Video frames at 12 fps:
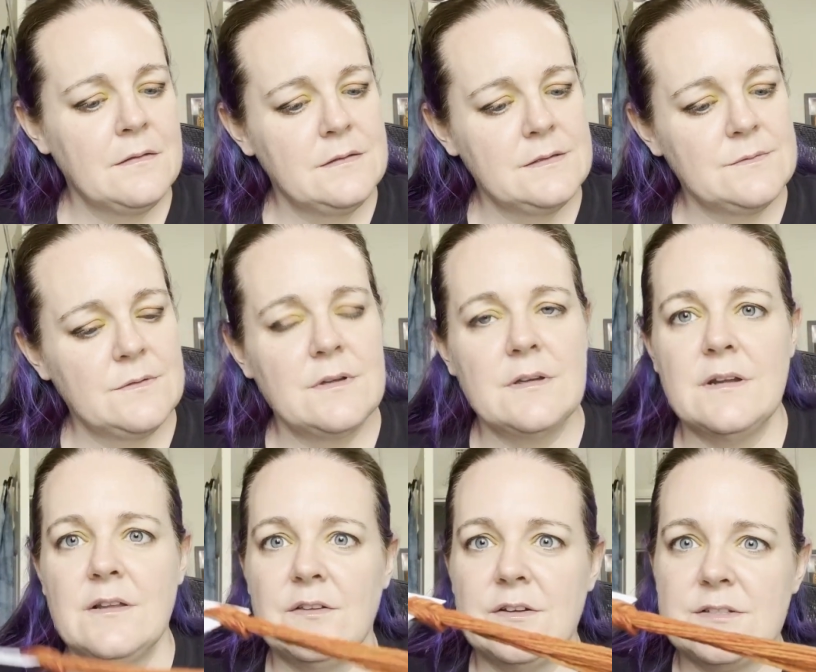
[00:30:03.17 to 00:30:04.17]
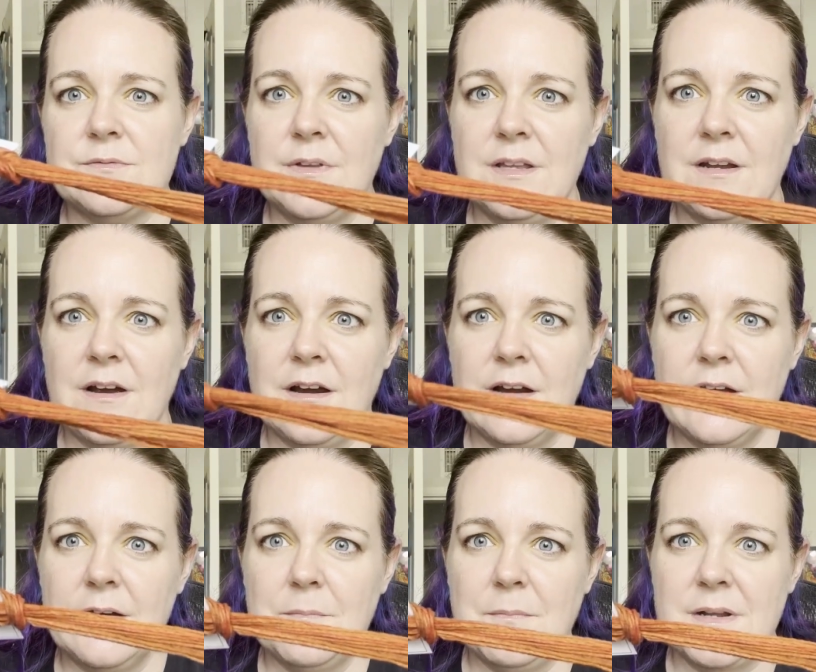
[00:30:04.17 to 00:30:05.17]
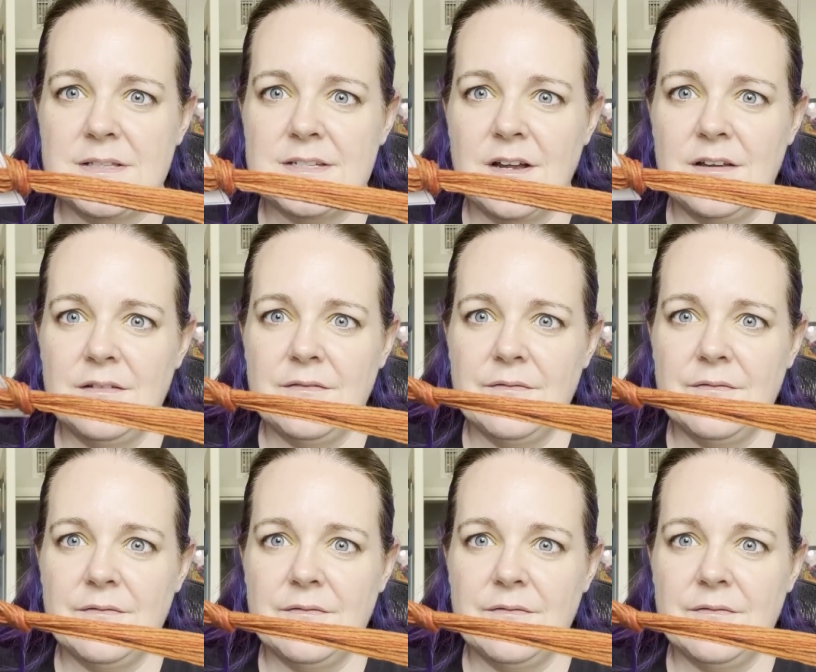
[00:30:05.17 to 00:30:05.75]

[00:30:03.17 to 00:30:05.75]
This one, it looks really dark, but it's not.